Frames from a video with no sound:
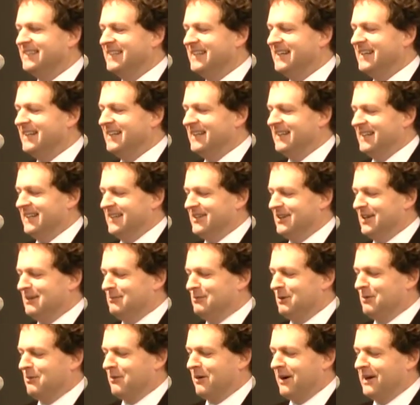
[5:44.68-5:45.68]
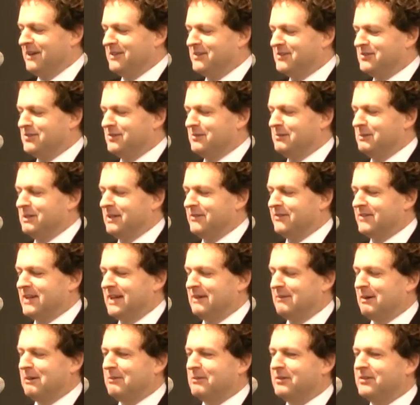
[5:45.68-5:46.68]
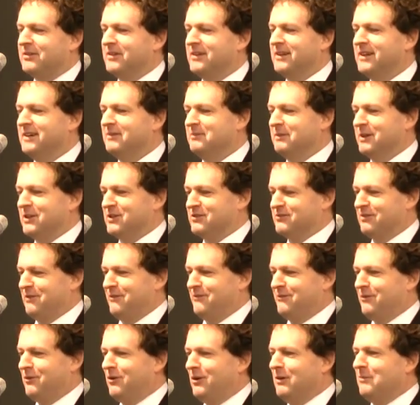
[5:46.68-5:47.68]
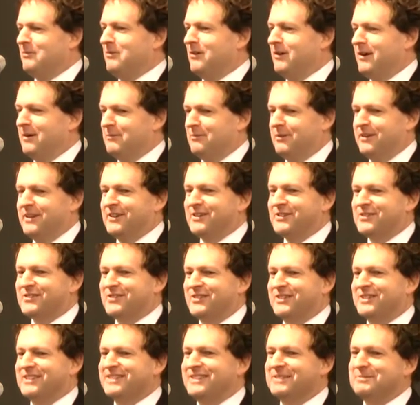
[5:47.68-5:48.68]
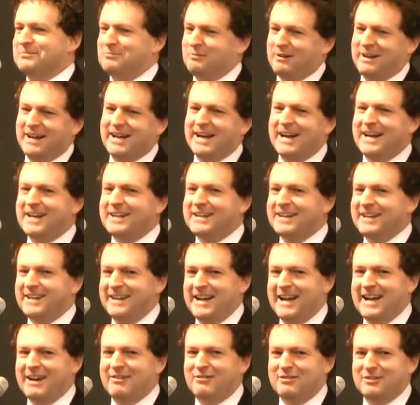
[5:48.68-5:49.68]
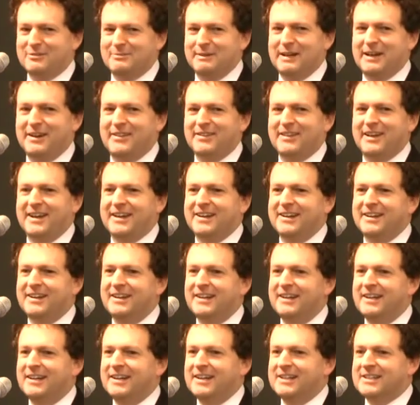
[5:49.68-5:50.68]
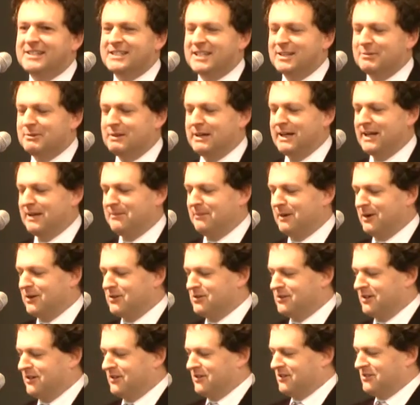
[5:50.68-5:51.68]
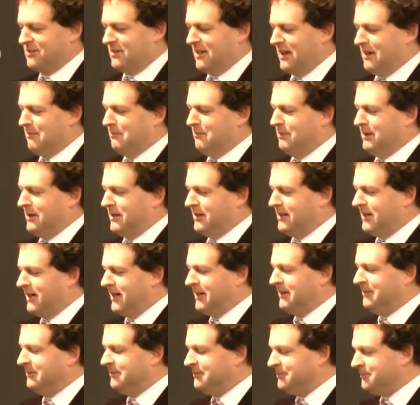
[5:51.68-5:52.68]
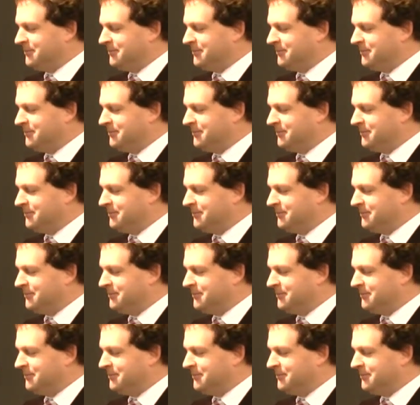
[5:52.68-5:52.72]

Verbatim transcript: A lot more brainstorming they've come up with. Ministry for Primary Industries, it's pretty hard to get an acronym out of that. So we're now mostly just the M P I.